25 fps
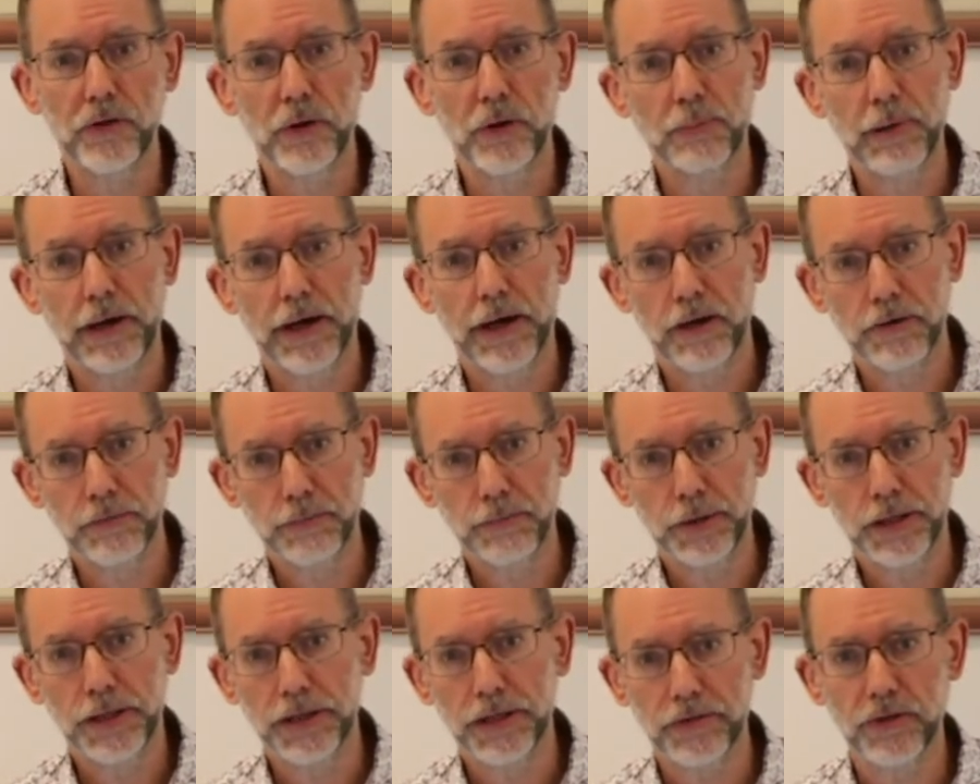
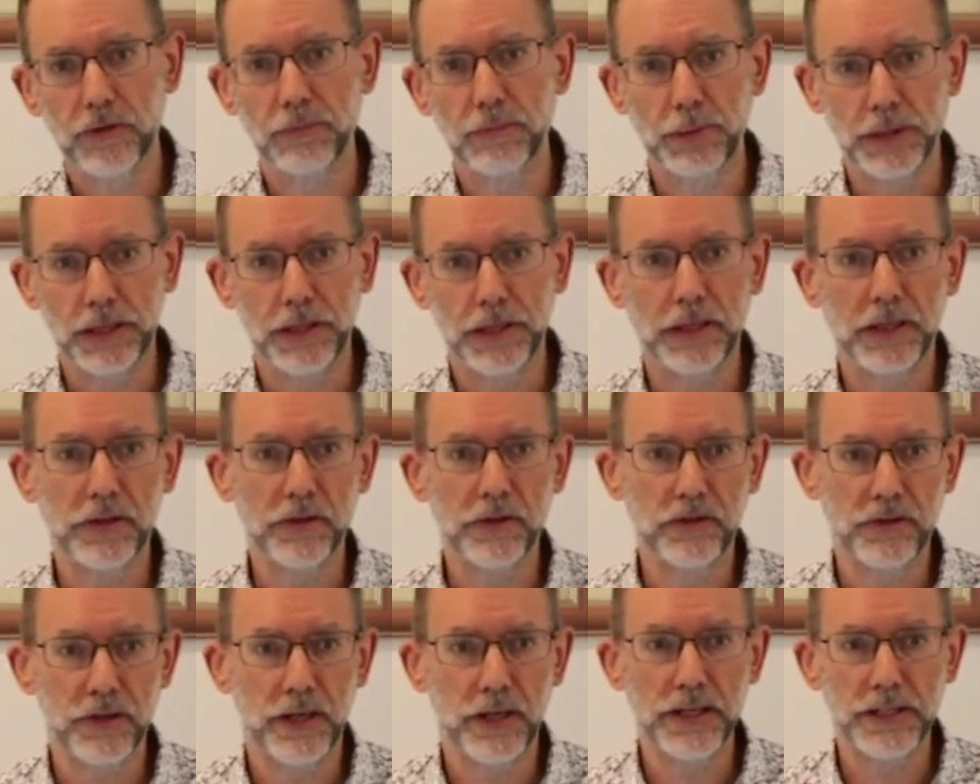about Peter being a
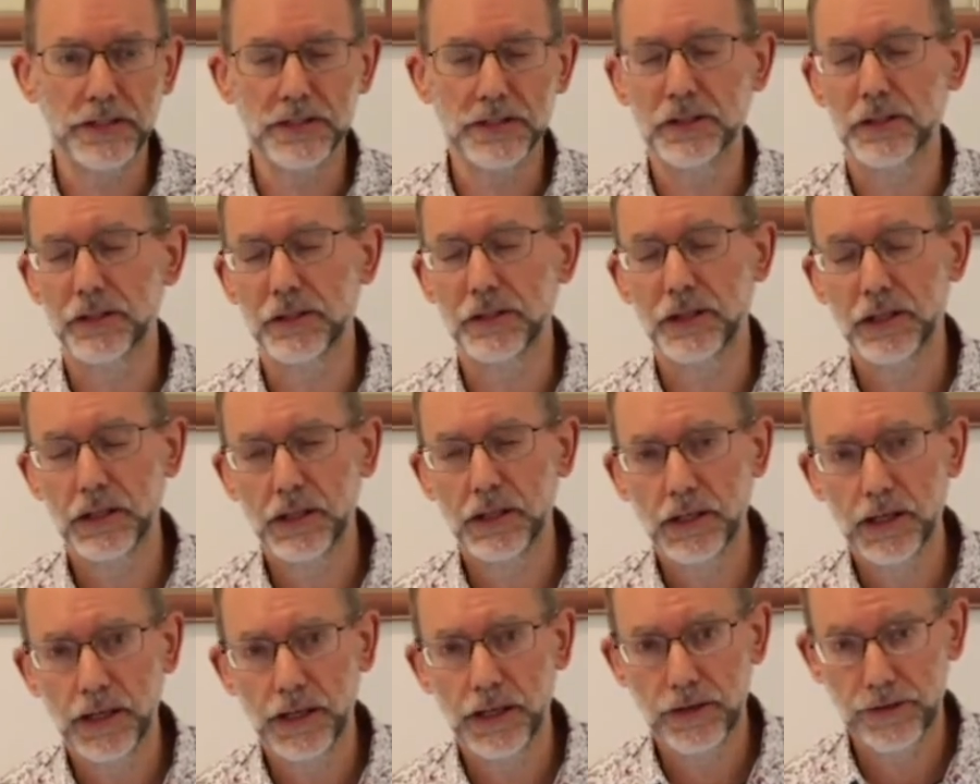Satan
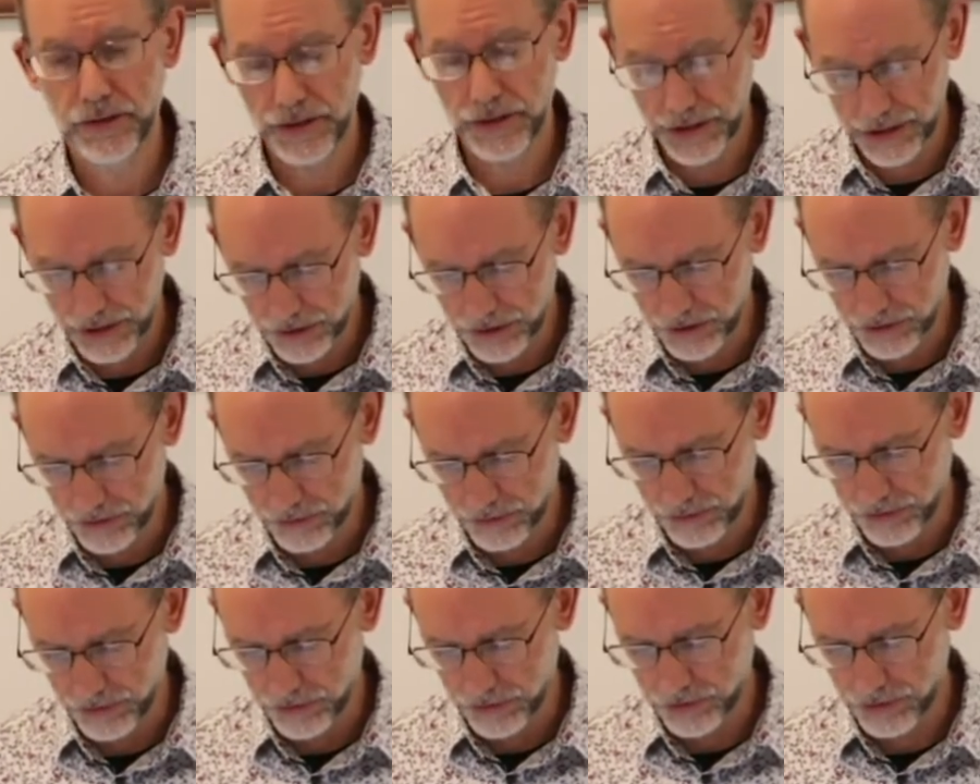and a
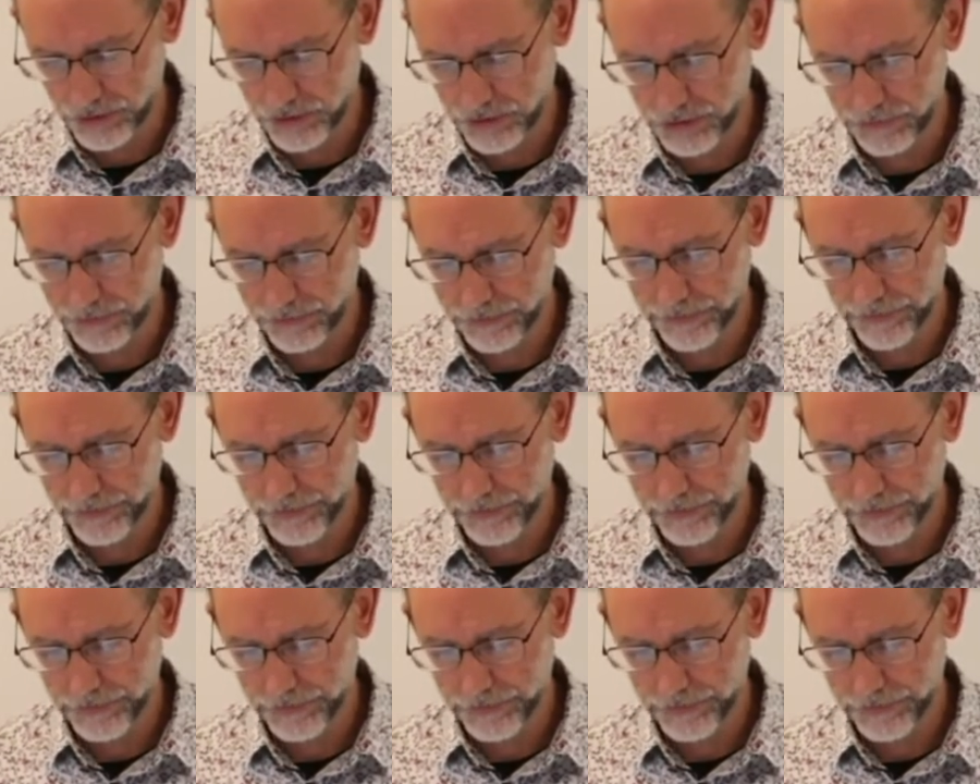hindrance.